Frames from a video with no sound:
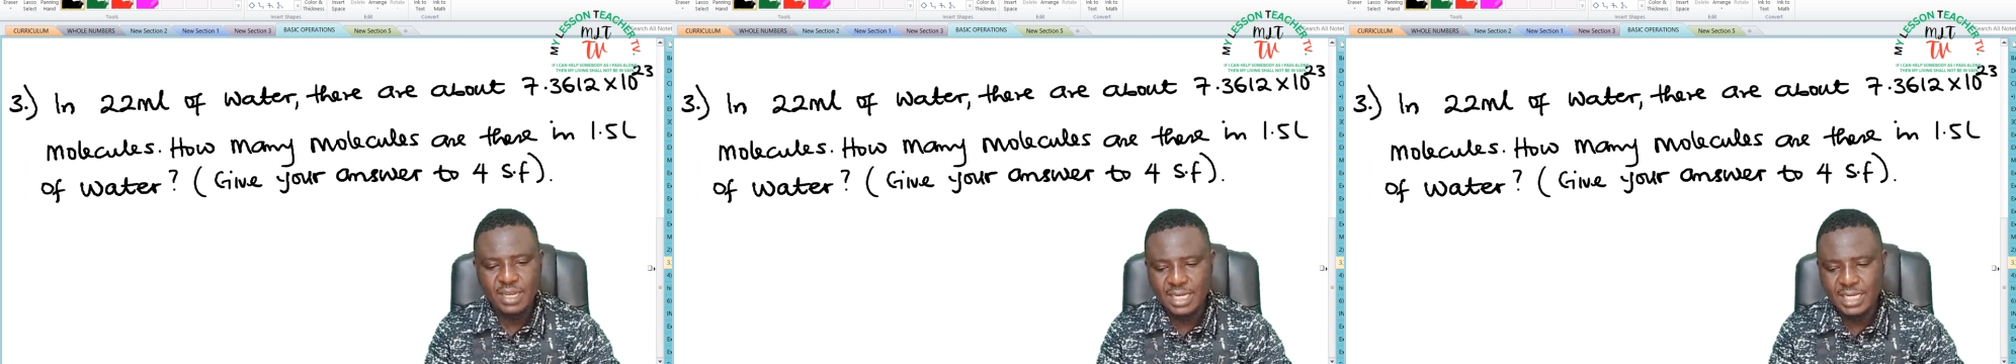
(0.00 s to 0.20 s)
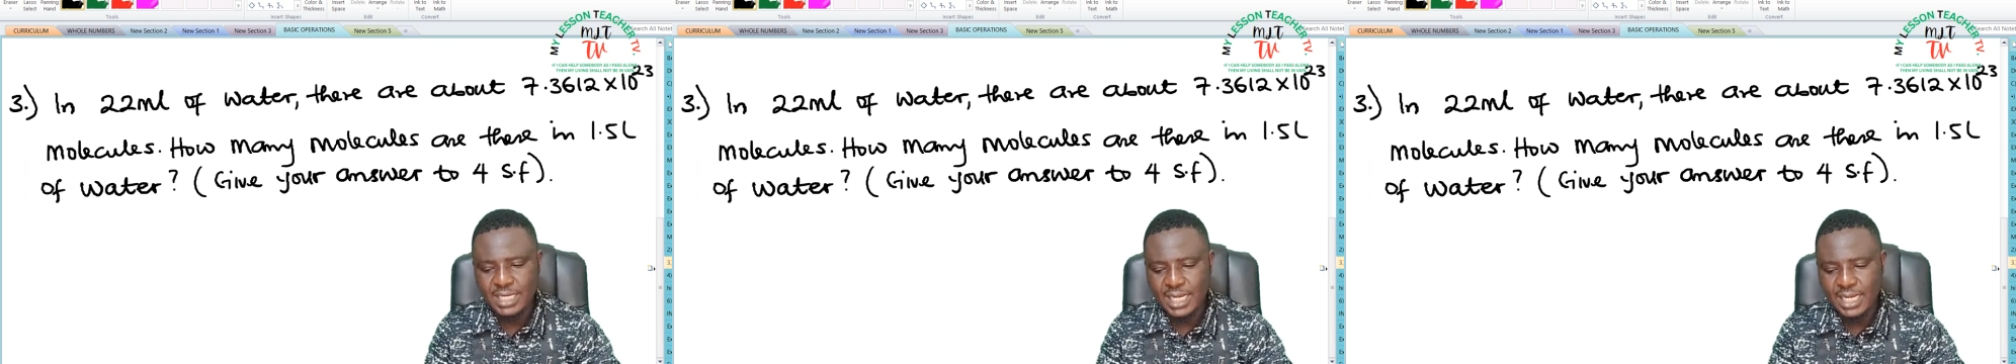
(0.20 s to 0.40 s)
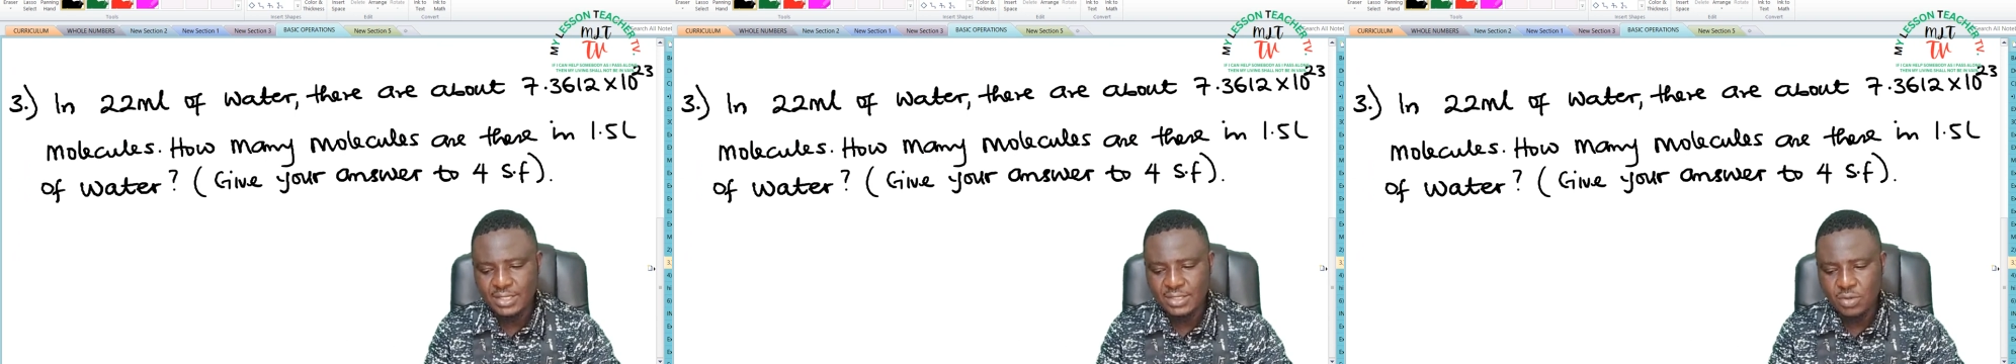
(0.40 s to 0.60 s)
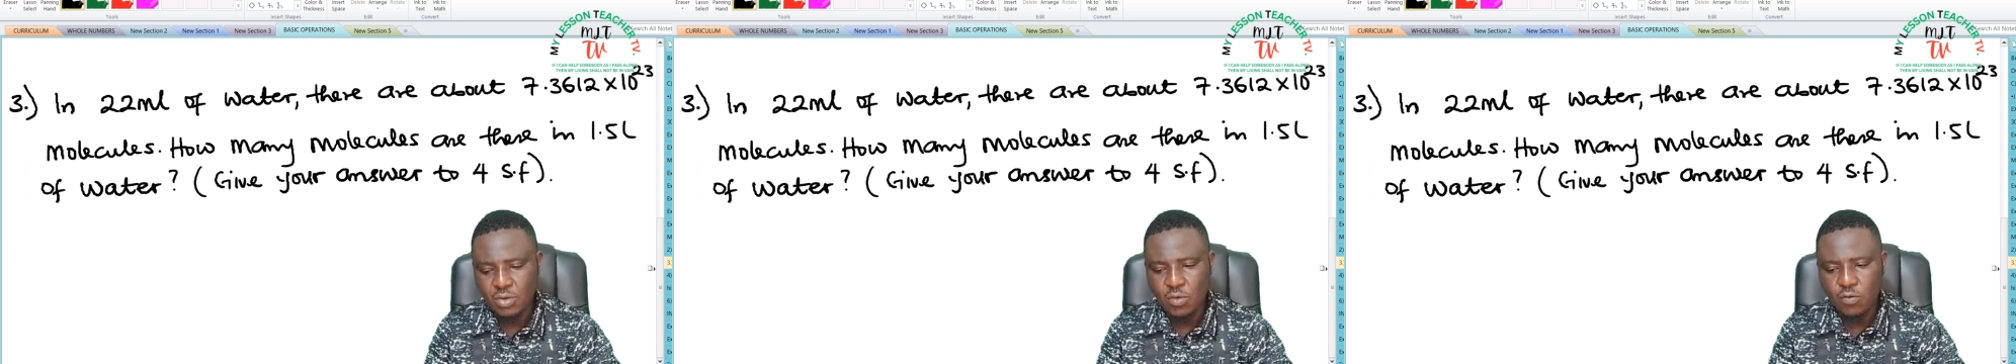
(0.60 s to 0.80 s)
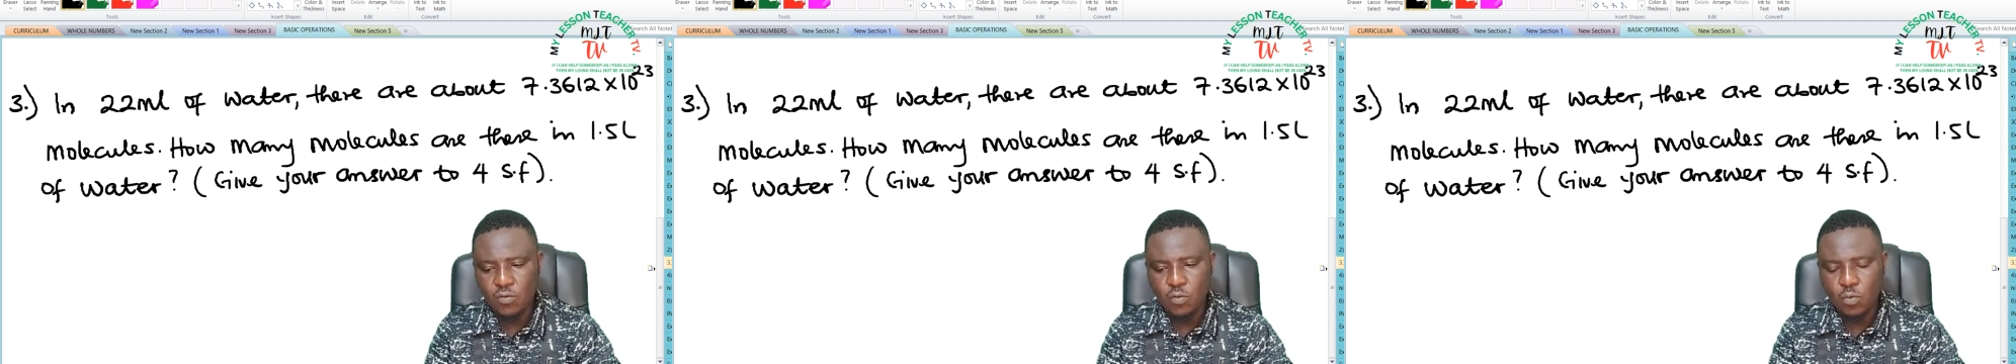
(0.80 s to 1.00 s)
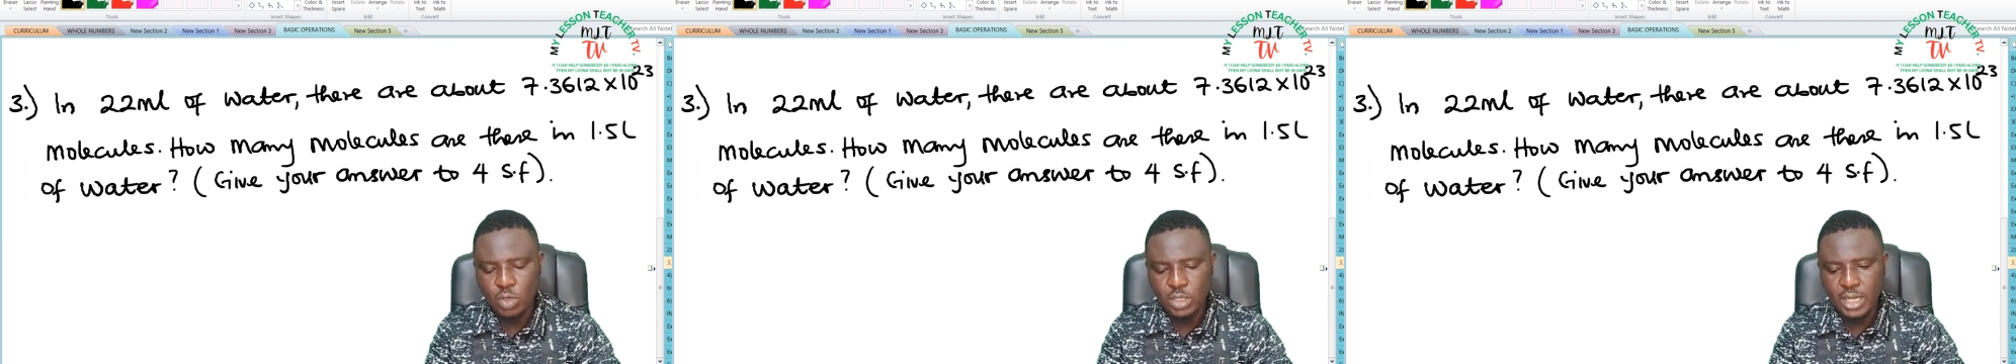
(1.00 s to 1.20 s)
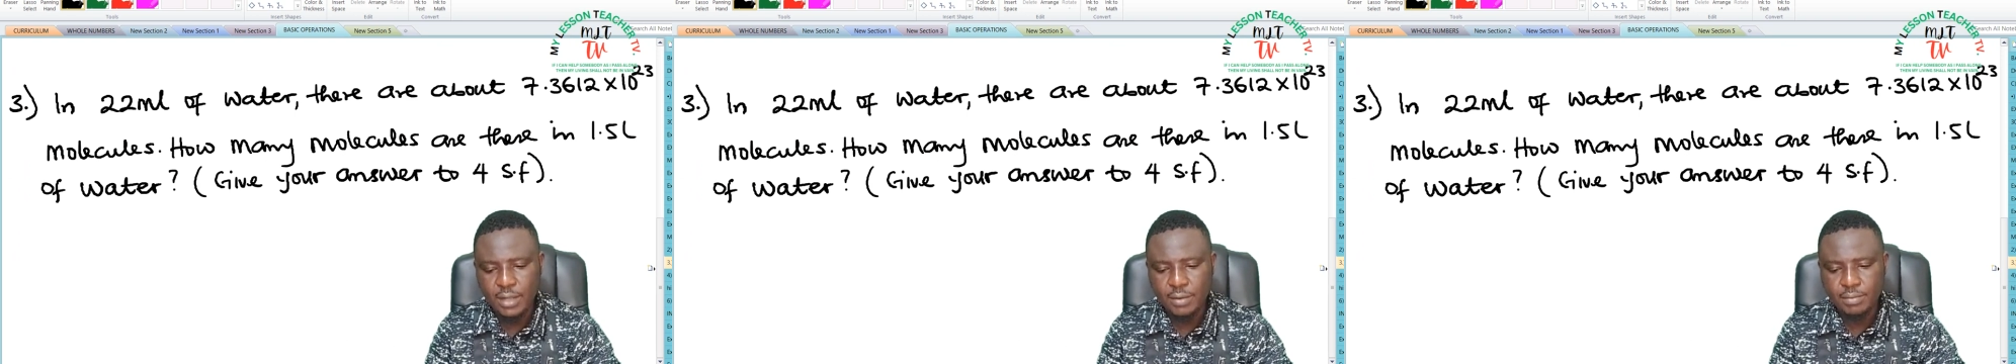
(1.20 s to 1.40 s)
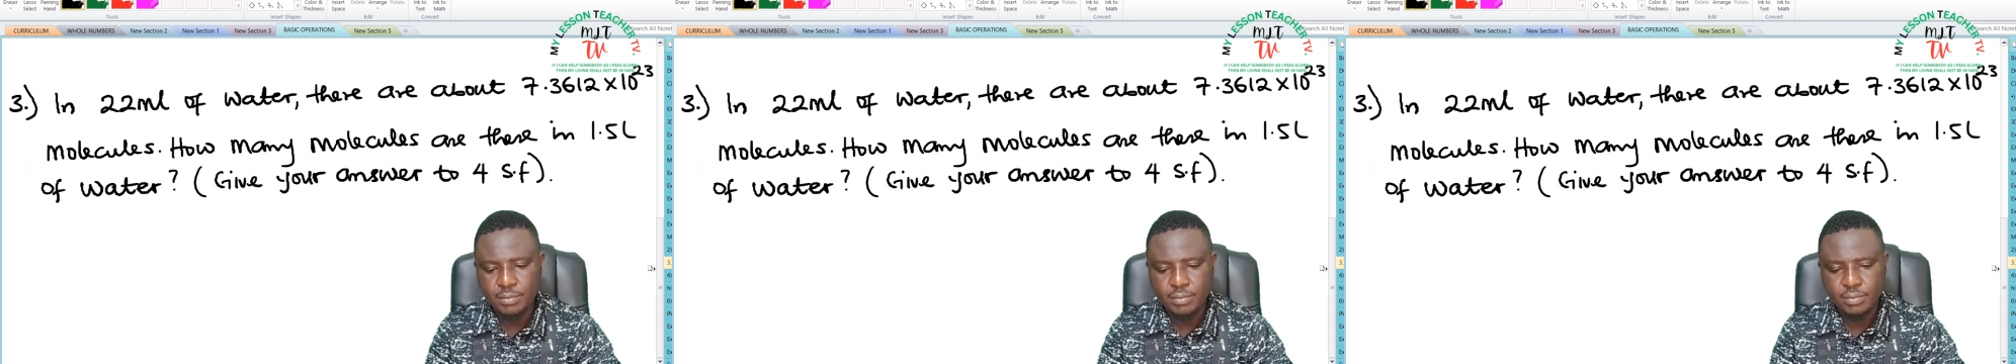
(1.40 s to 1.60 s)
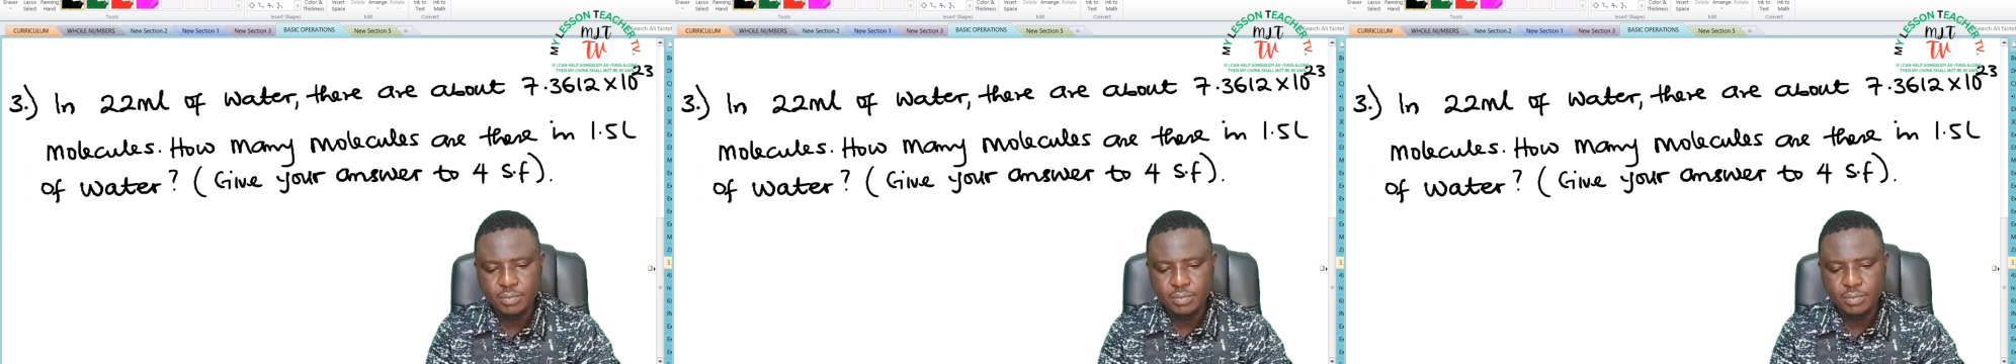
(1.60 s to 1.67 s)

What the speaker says: liters of water?